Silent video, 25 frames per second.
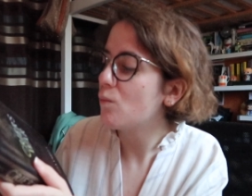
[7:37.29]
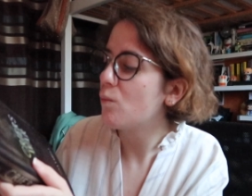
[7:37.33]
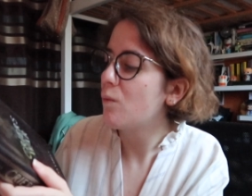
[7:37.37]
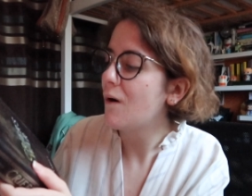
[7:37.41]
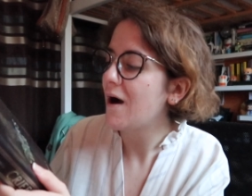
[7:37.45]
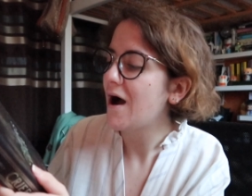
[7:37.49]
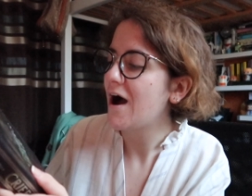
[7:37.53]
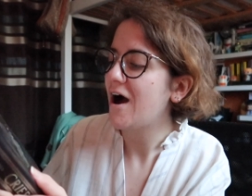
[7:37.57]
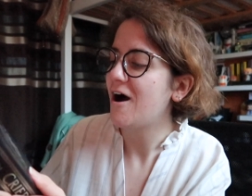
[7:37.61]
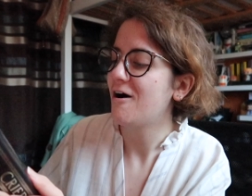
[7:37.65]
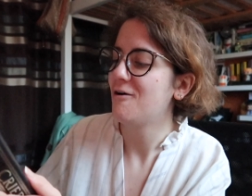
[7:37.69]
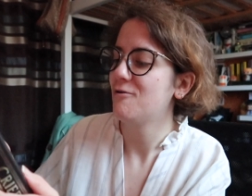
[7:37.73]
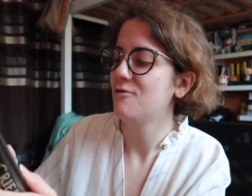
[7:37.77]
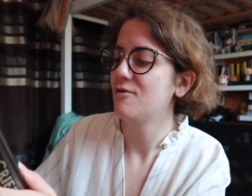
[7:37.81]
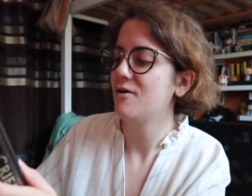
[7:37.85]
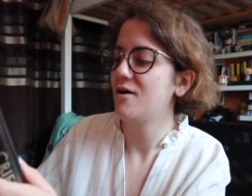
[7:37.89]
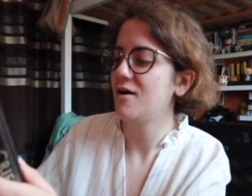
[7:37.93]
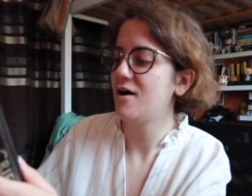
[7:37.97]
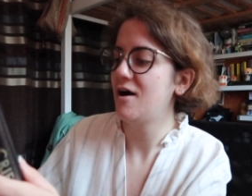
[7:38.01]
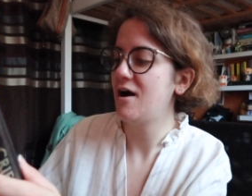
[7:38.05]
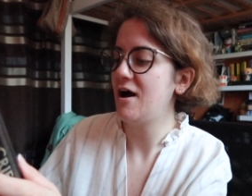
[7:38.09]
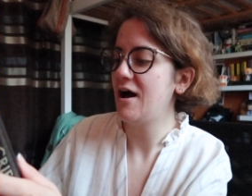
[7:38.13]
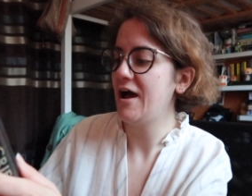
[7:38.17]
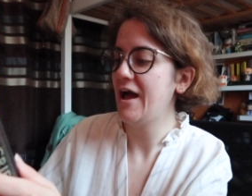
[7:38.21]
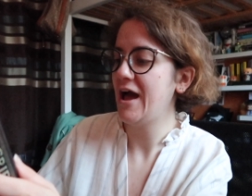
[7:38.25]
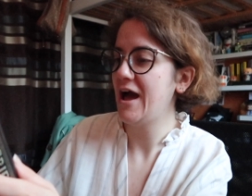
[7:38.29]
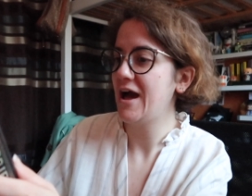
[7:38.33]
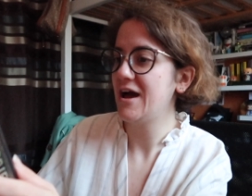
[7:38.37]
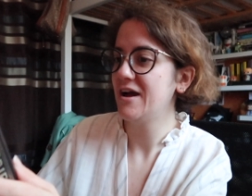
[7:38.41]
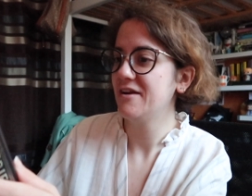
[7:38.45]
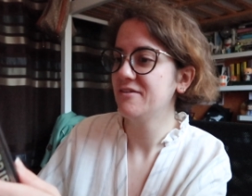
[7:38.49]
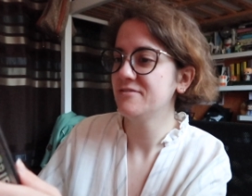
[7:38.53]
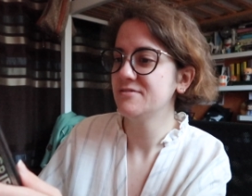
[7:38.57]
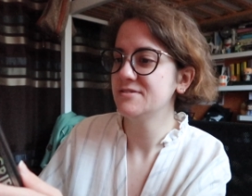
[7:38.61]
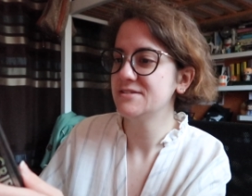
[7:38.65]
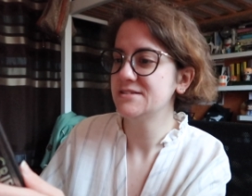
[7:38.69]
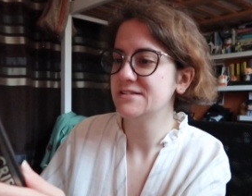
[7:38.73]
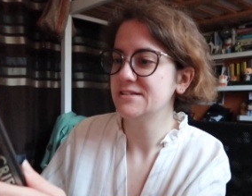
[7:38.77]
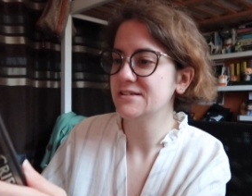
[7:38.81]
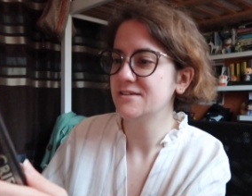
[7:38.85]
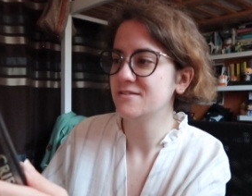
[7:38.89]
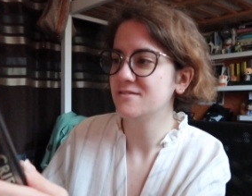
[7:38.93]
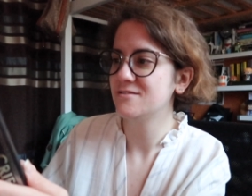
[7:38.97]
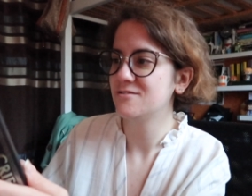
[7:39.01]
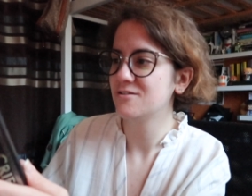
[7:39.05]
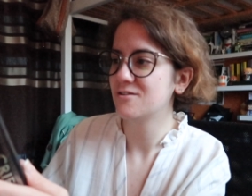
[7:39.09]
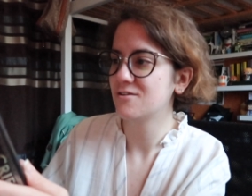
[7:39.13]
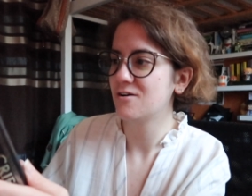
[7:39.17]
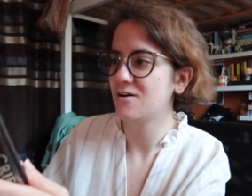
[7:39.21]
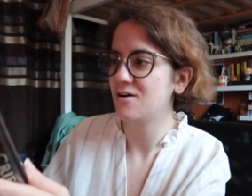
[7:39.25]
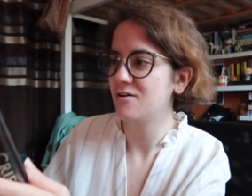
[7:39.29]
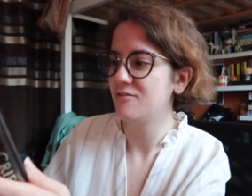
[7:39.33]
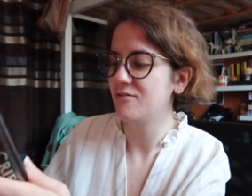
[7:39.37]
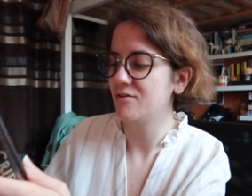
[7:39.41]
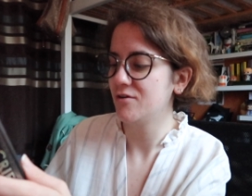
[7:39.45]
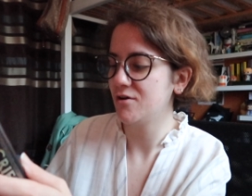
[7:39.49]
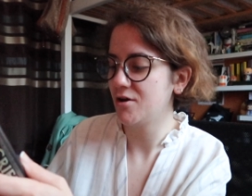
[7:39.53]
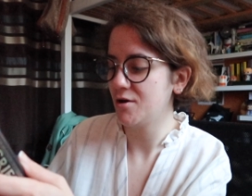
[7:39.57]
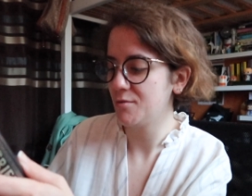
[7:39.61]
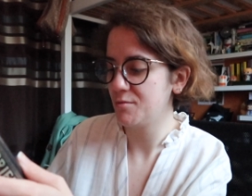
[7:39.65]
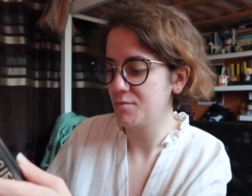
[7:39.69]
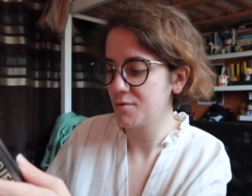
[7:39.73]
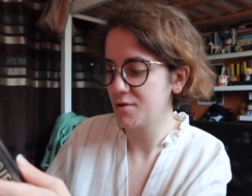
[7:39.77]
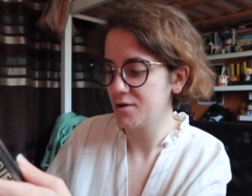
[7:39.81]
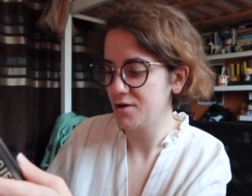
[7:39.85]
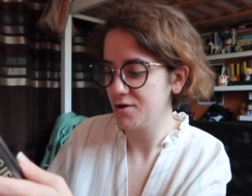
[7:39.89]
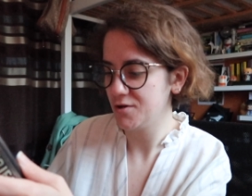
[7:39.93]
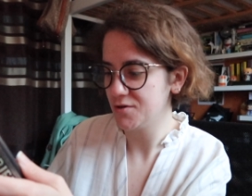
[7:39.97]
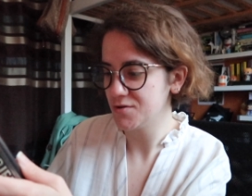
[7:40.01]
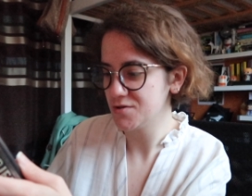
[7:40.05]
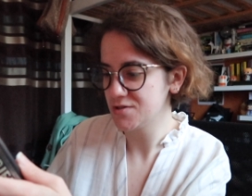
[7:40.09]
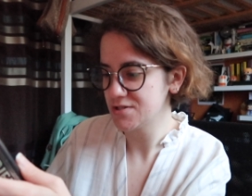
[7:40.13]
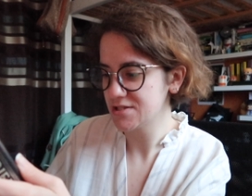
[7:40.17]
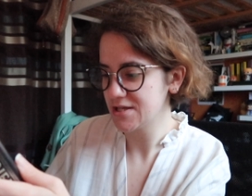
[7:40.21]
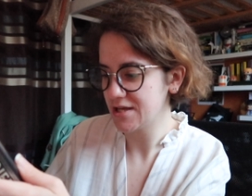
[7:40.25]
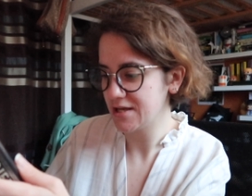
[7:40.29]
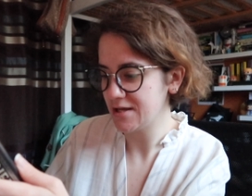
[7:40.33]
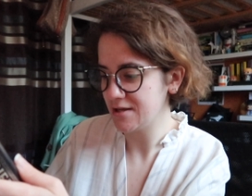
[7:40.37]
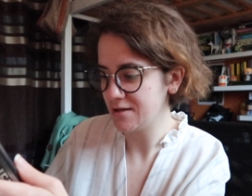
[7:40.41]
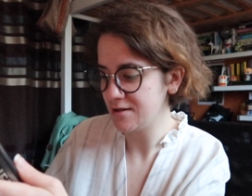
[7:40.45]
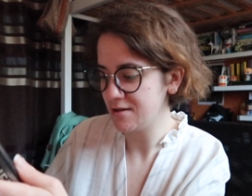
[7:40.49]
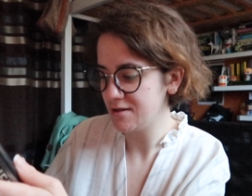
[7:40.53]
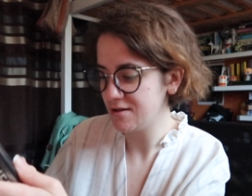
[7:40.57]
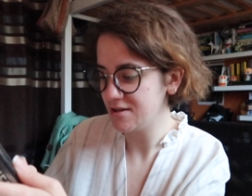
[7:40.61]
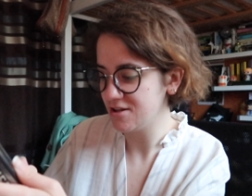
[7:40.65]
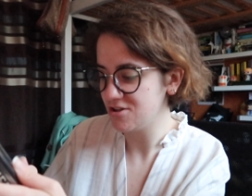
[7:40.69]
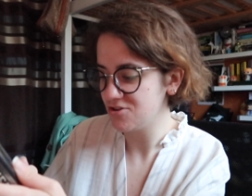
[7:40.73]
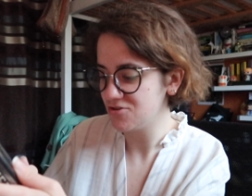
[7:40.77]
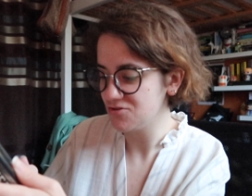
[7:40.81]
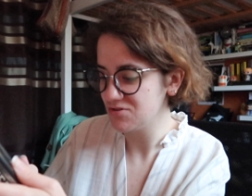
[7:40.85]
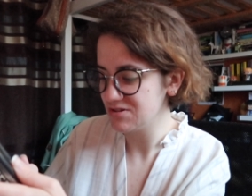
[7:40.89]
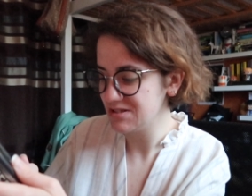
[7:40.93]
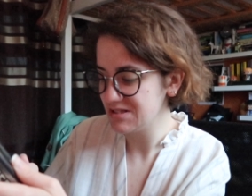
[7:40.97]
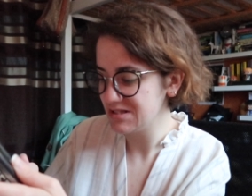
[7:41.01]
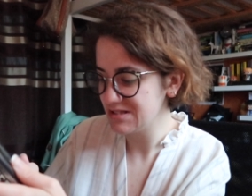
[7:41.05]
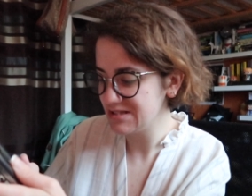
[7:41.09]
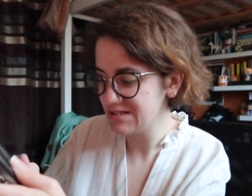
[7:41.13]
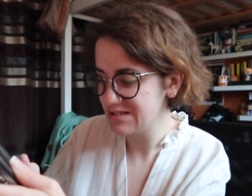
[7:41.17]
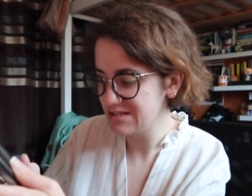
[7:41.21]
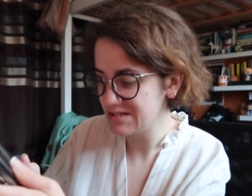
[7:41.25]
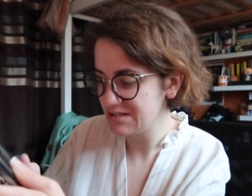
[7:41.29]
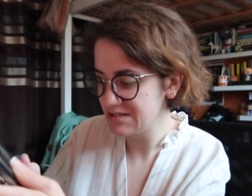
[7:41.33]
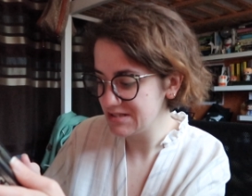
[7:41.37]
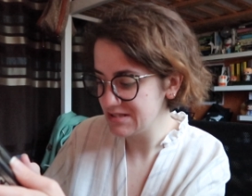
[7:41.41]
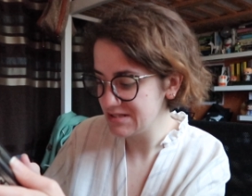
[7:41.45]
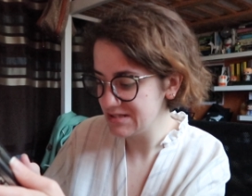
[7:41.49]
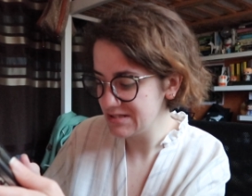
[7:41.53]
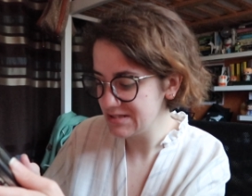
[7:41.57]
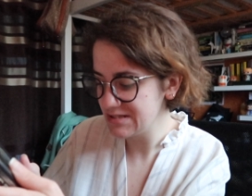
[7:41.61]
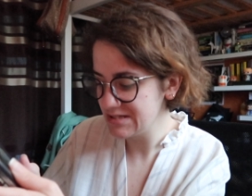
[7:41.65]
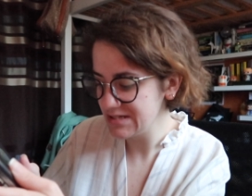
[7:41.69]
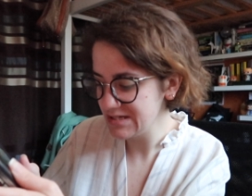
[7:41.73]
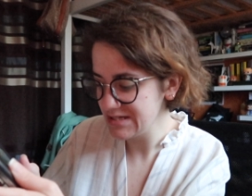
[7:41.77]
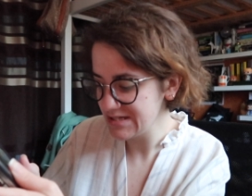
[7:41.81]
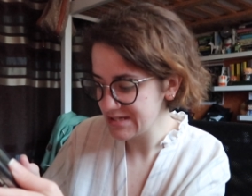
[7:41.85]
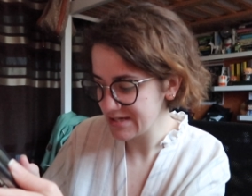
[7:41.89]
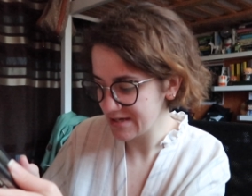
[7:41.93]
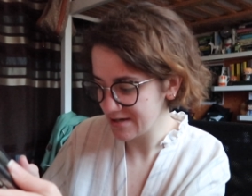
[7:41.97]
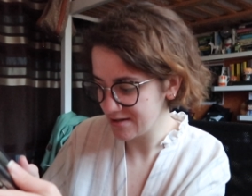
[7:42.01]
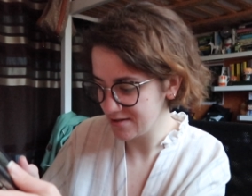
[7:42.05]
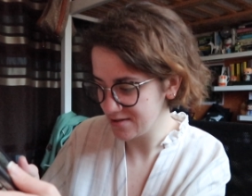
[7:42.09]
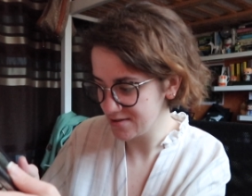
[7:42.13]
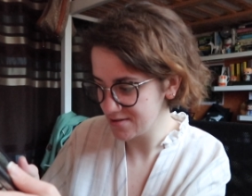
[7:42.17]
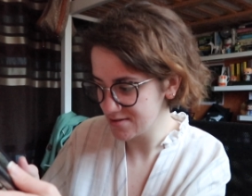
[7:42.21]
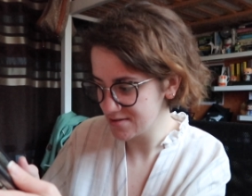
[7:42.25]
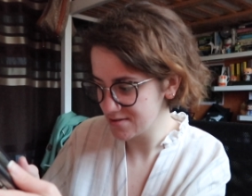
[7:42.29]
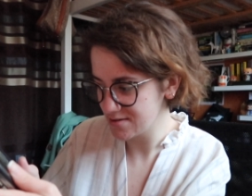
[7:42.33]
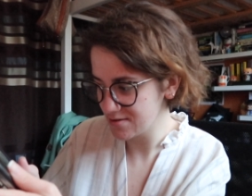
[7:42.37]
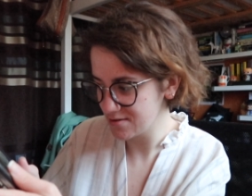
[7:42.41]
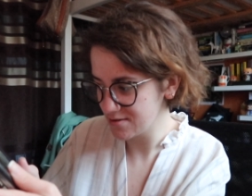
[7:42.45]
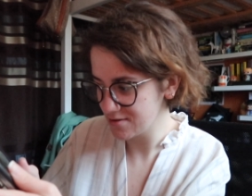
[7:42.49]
wow, I hadn't seen the cover up close and the details.